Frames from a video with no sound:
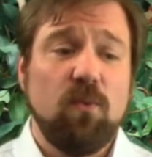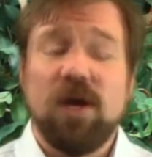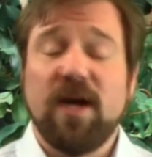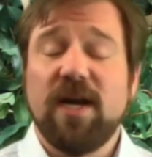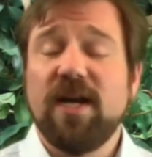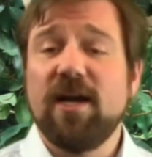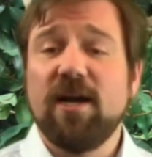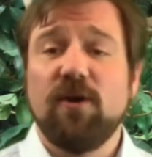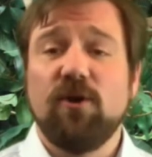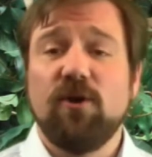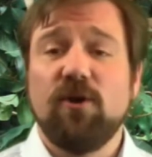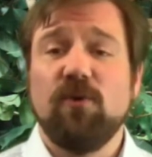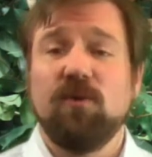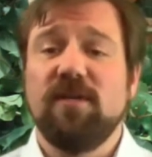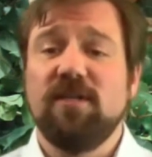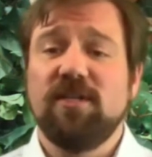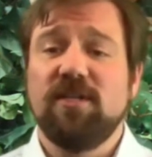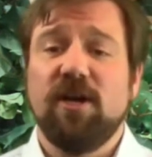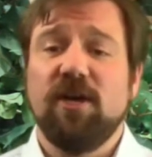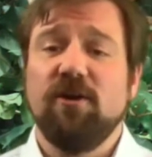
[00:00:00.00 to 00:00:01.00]
why not create
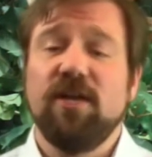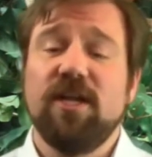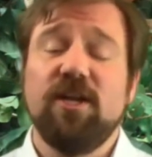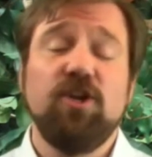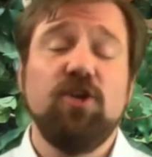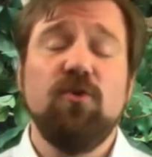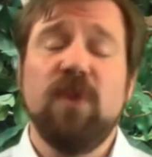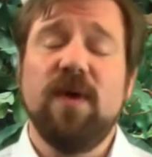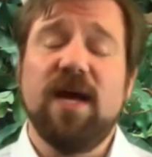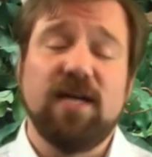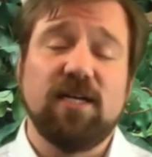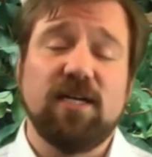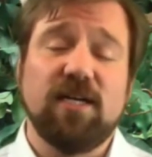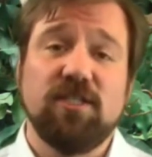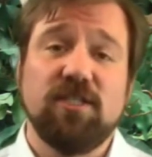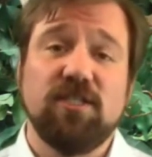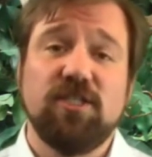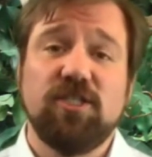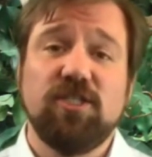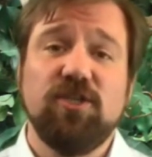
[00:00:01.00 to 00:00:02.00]
an entirely new
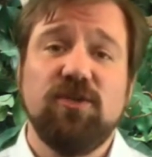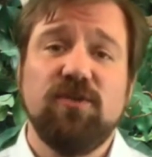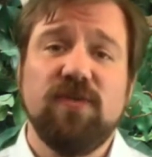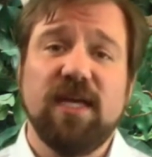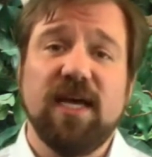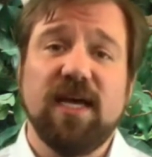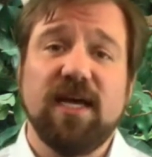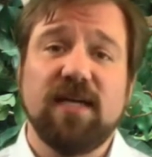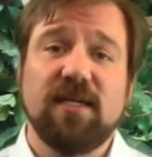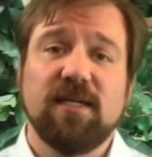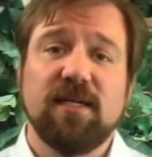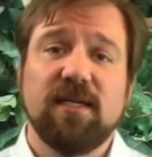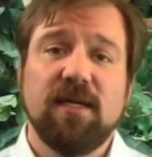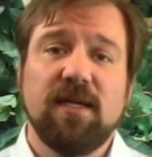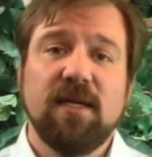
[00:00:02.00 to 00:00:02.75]
action to do that?